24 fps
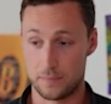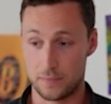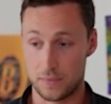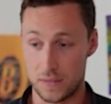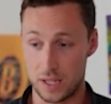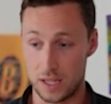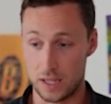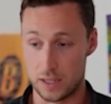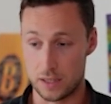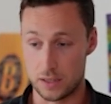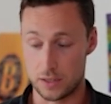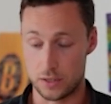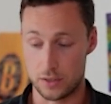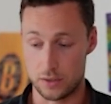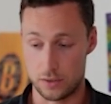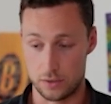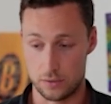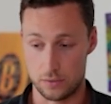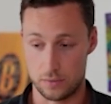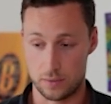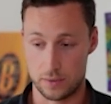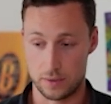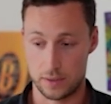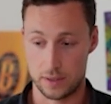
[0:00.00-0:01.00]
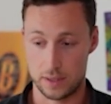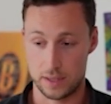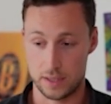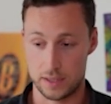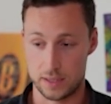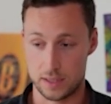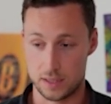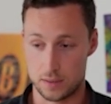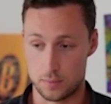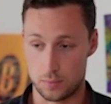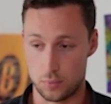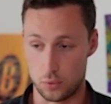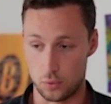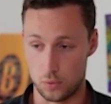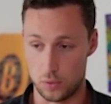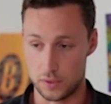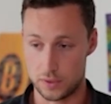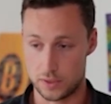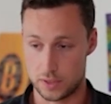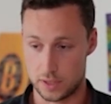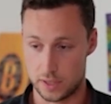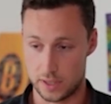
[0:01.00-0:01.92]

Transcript: into these pools.